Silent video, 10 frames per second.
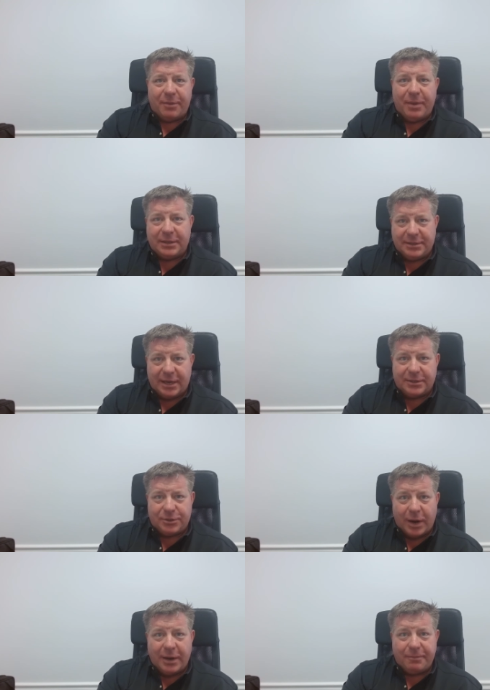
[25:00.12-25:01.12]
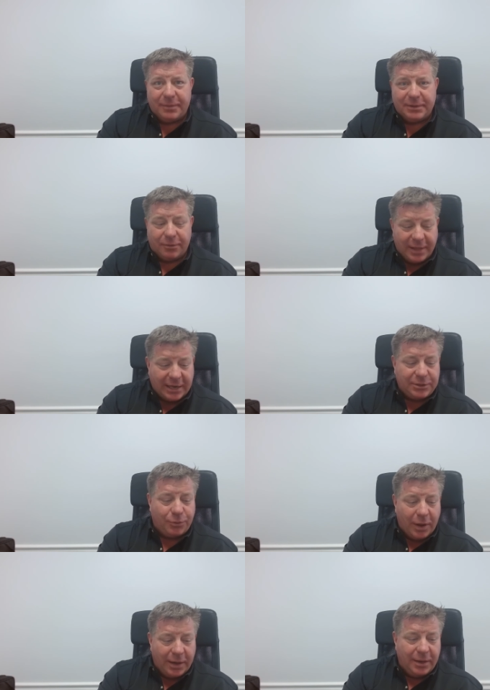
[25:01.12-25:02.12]
that makes sense, right? So
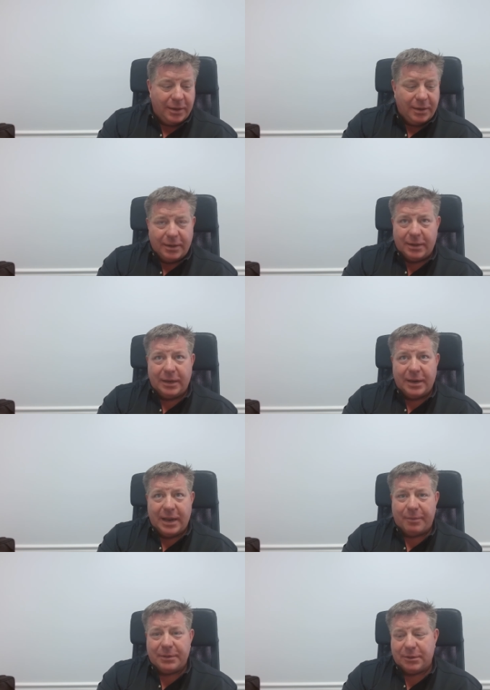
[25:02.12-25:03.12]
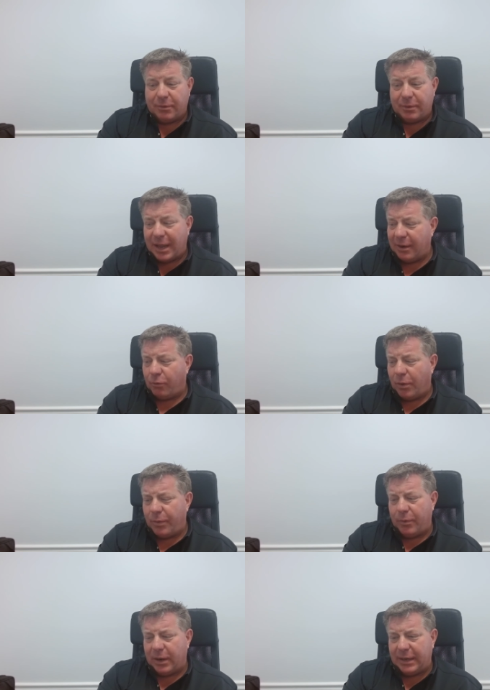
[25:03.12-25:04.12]
that's what you need to happen. So kind of what
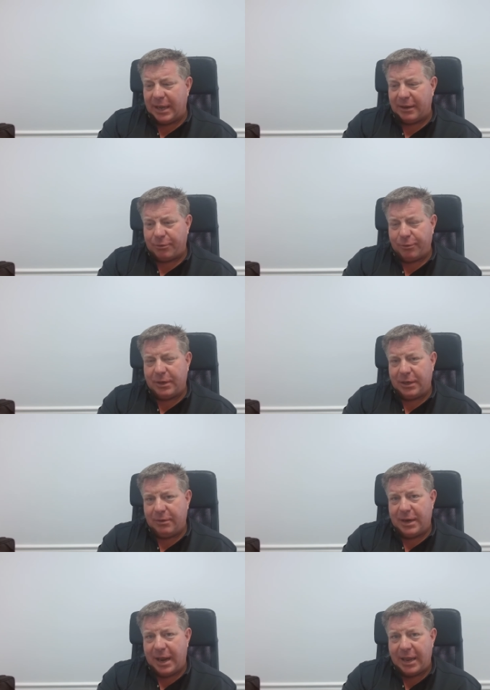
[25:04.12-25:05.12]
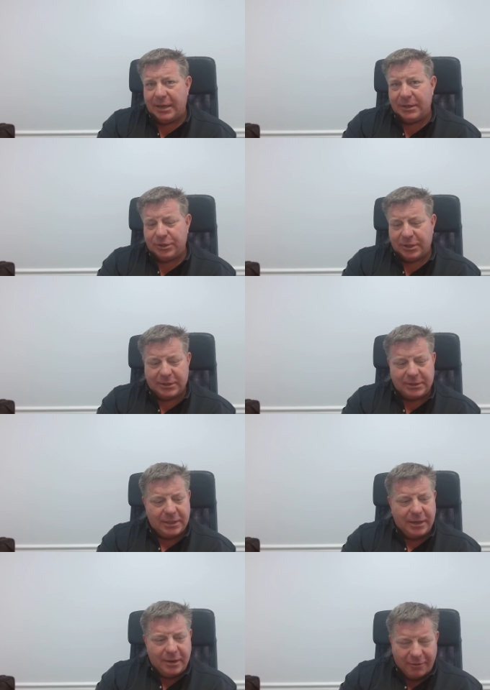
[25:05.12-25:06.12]
we want to get through to you today is just
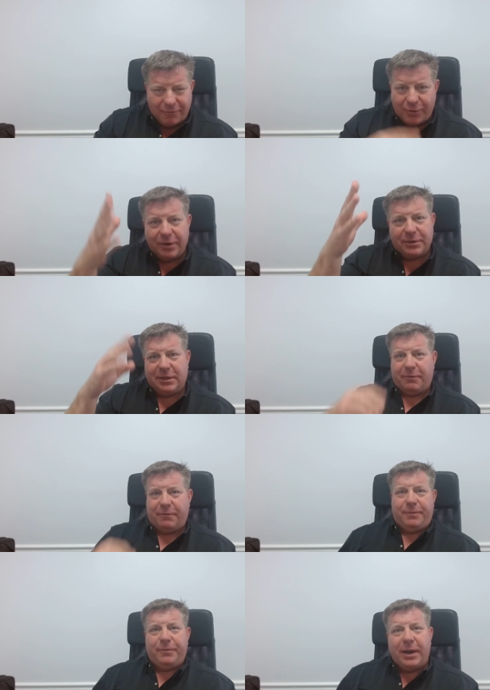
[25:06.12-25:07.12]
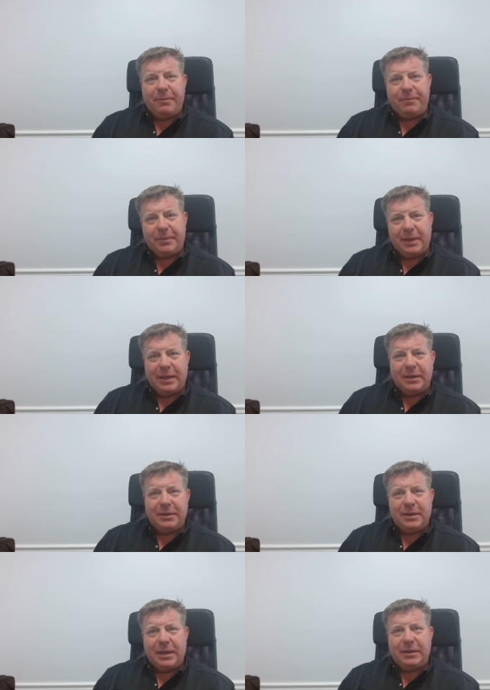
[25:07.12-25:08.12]
free yourself, right?
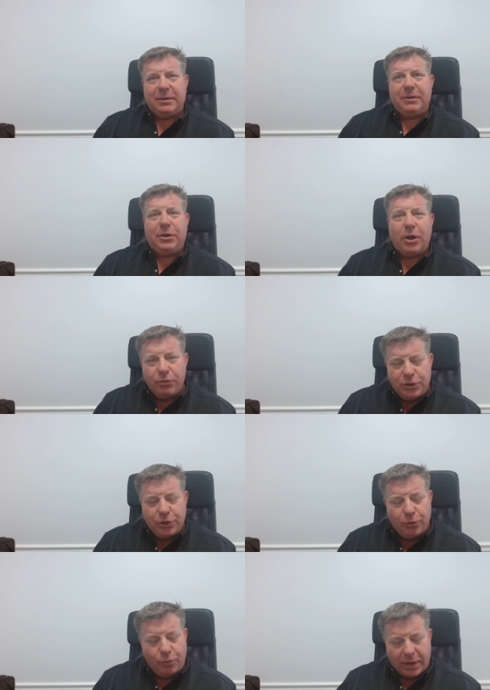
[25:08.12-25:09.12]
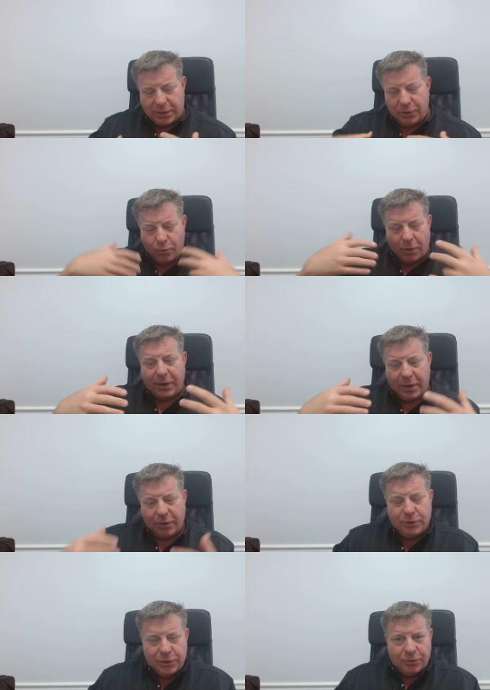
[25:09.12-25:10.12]
And and go do what you want to
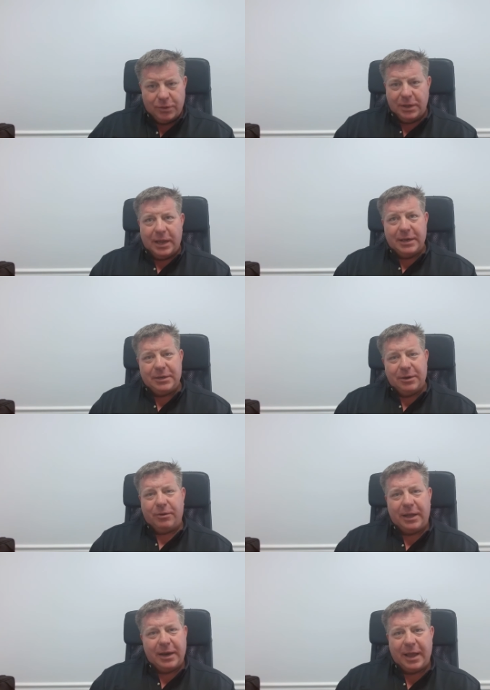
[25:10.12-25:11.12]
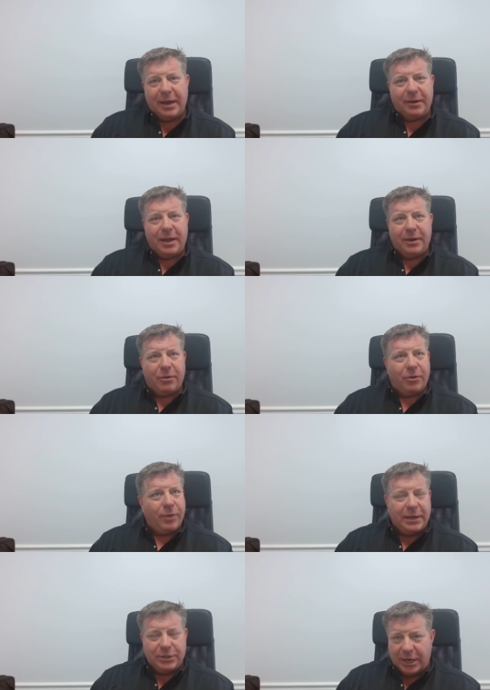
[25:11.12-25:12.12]
go do. And don't let a headline or a
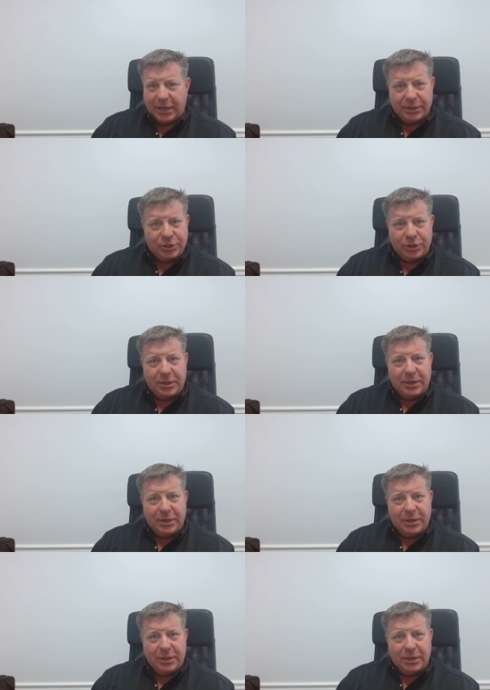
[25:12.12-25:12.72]
rate change